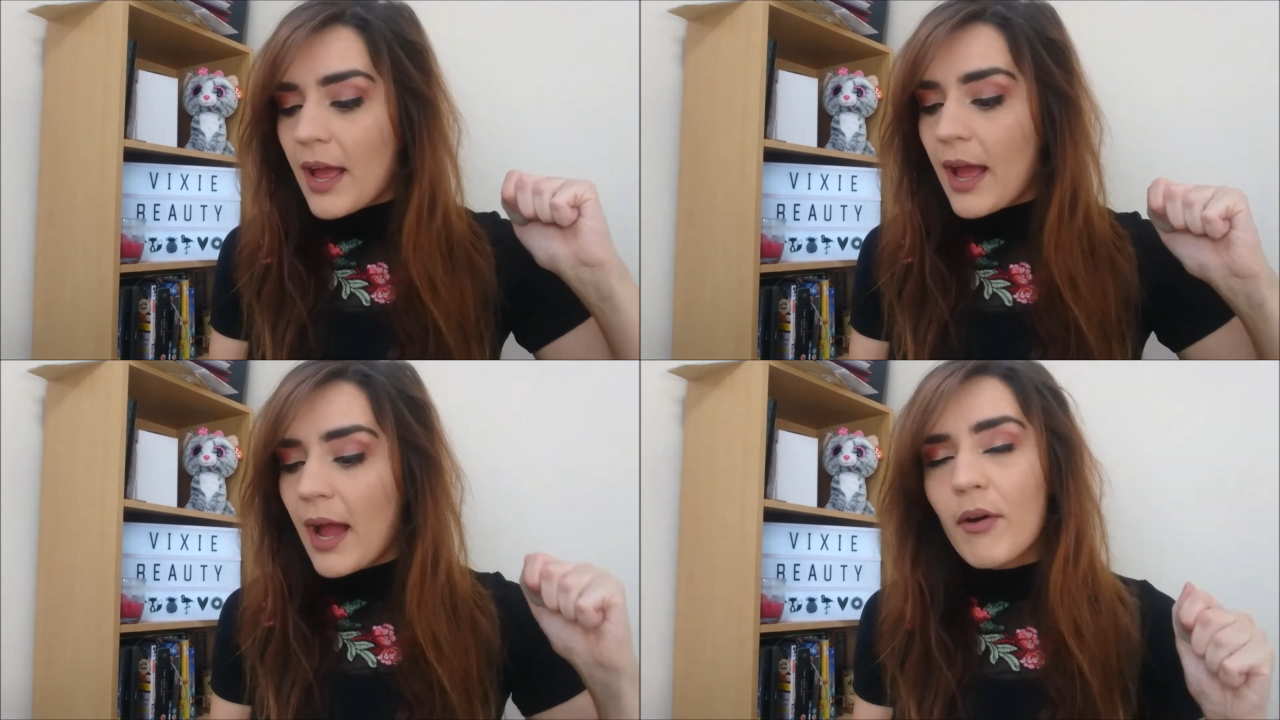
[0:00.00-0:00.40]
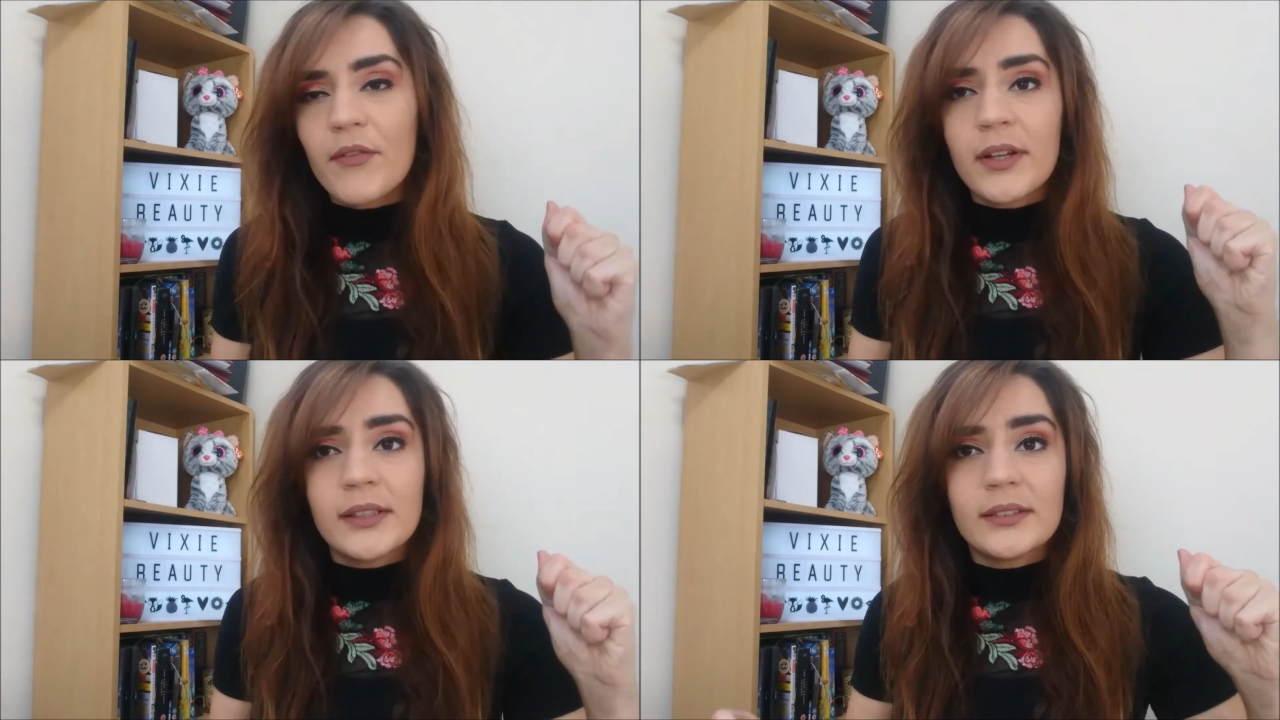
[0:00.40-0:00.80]
However,
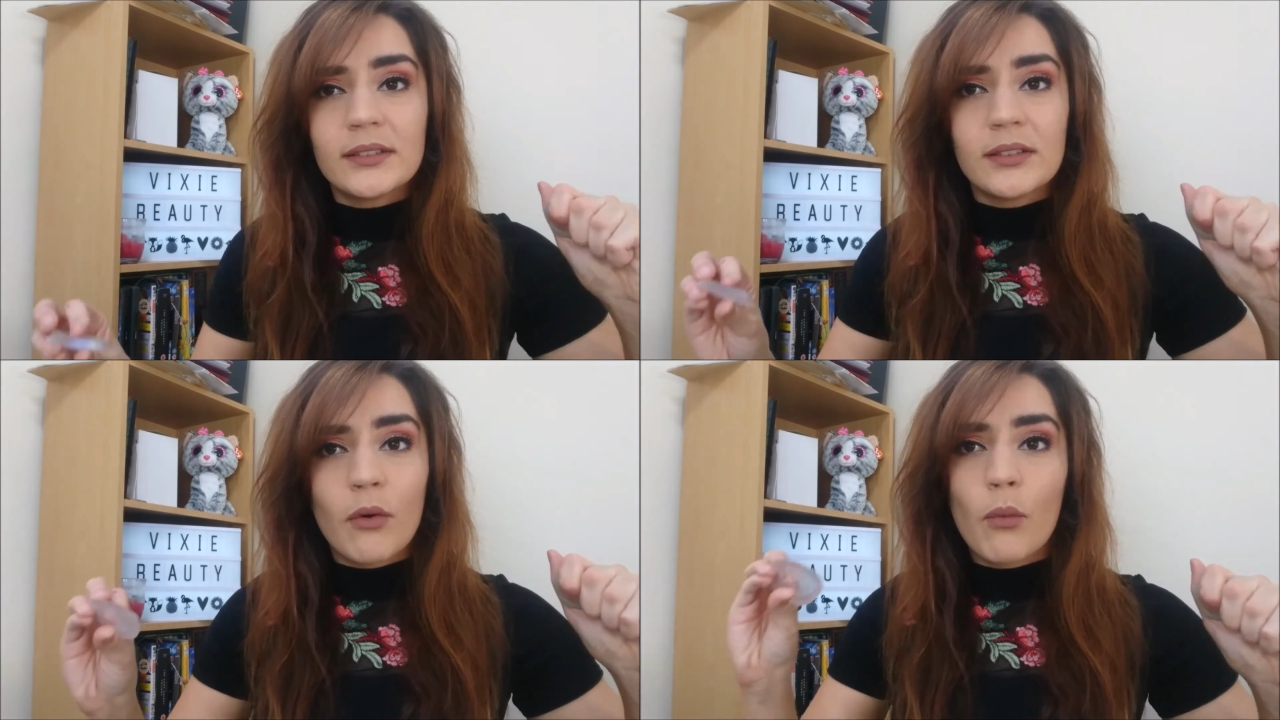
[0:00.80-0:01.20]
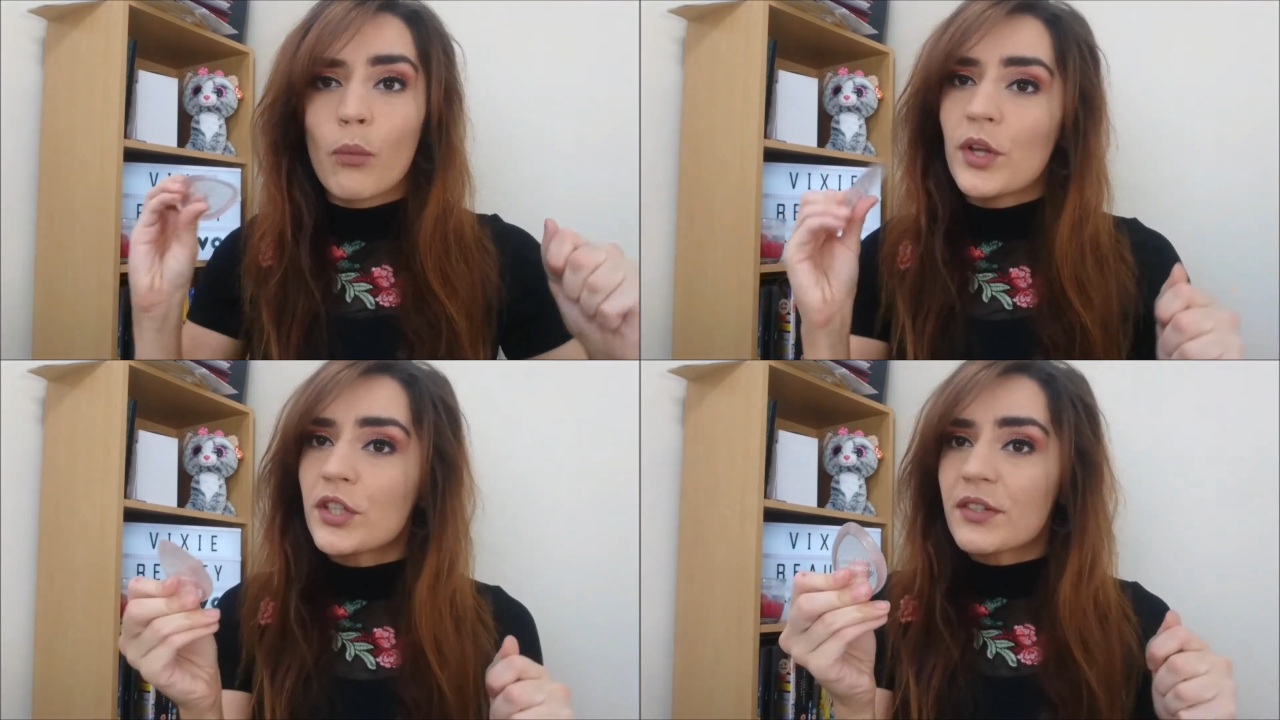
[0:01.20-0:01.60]

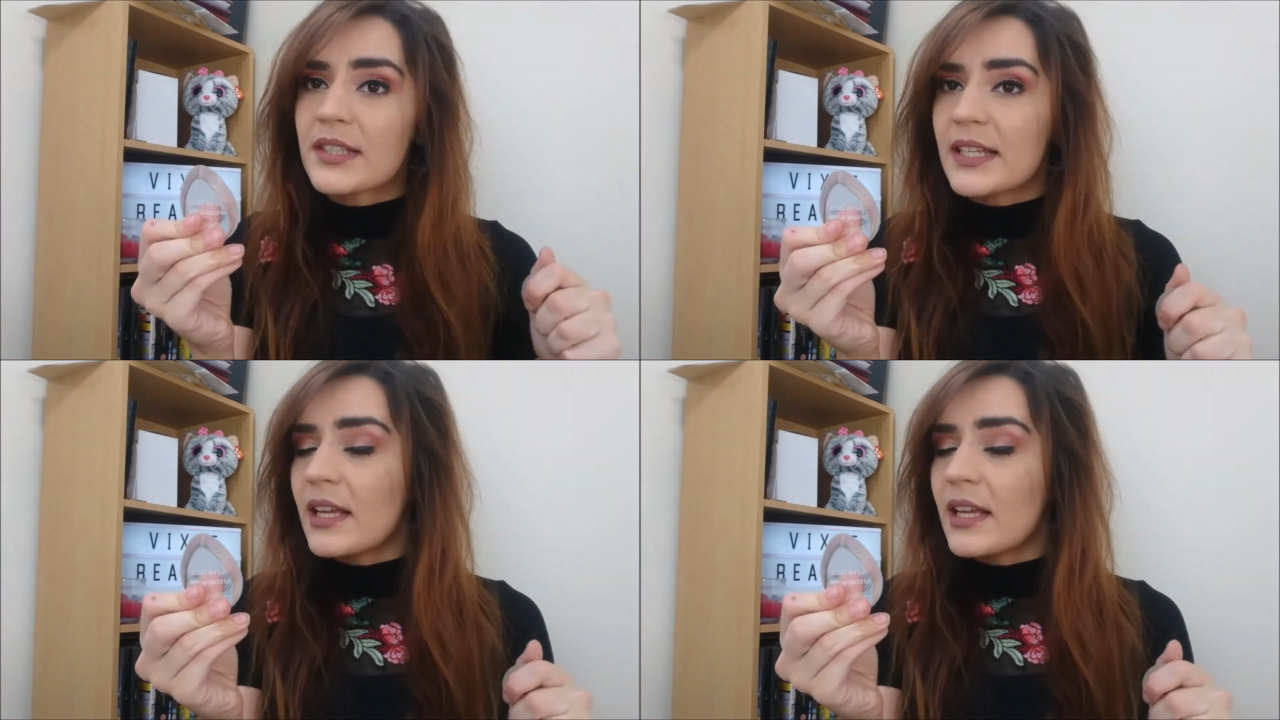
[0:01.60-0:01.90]
we shall see,